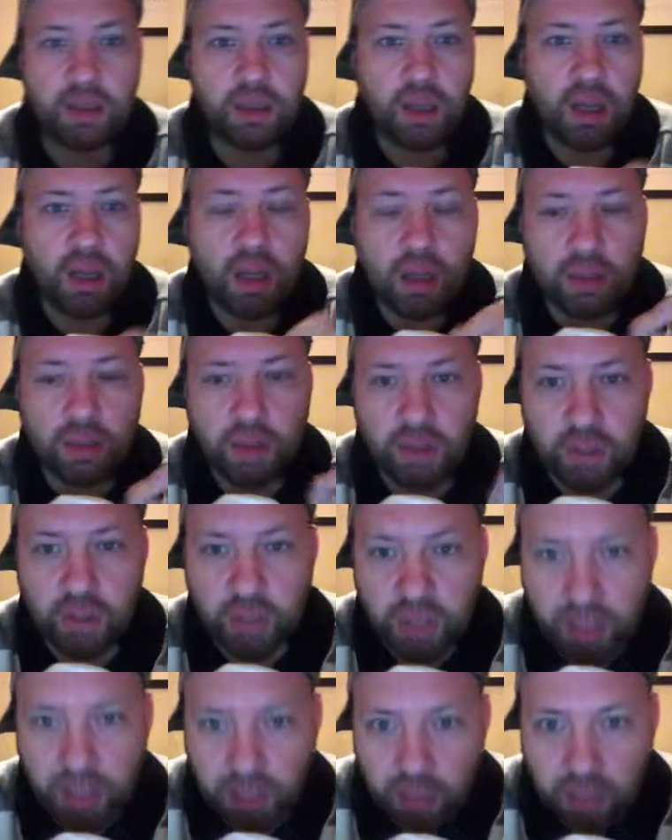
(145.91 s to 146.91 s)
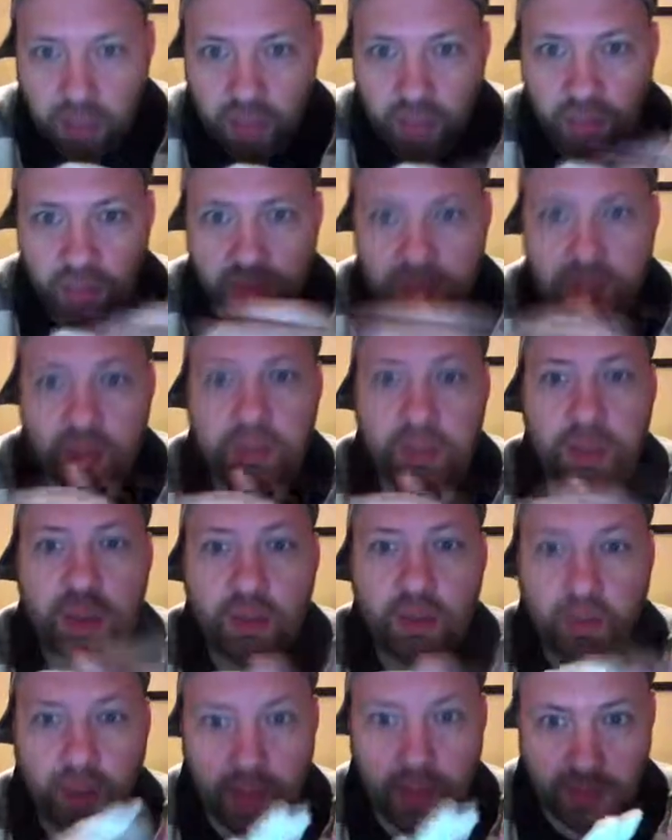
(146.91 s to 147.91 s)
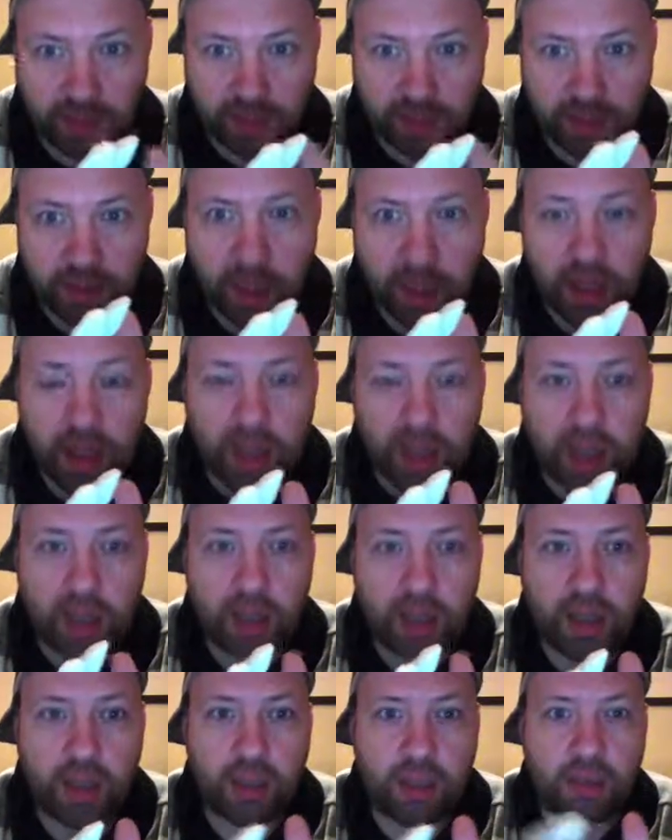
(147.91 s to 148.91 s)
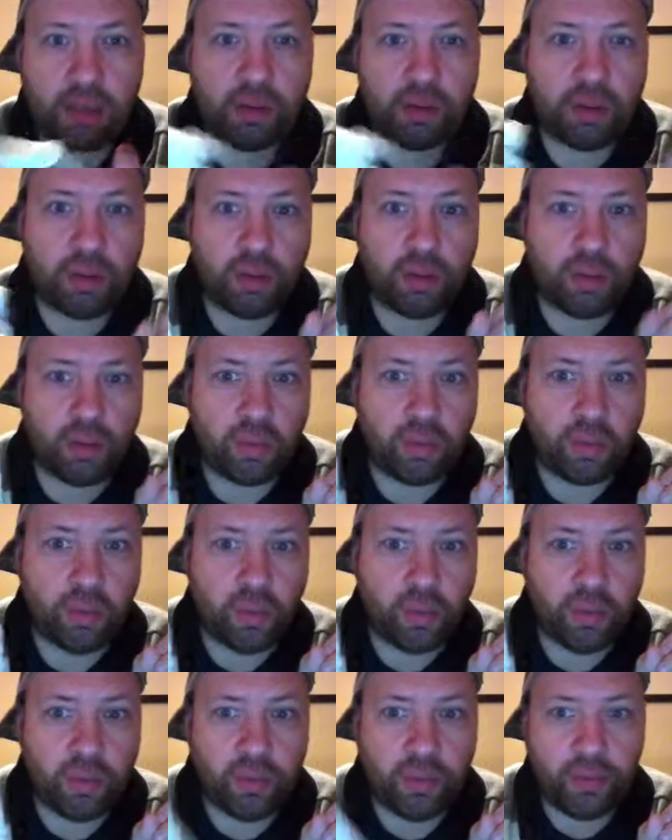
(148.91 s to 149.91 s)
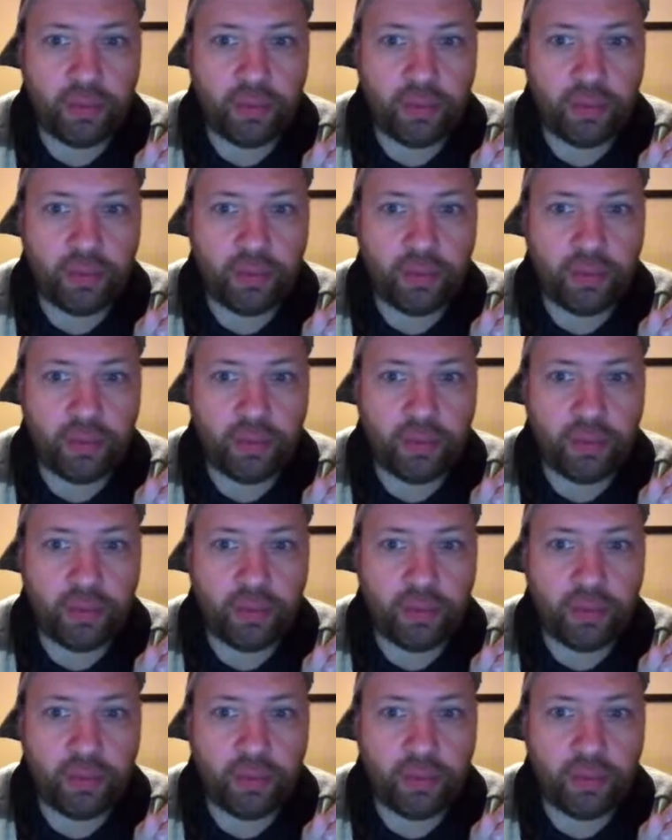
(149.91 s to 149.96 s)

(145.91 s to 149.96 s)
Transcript: the shadows at once. So the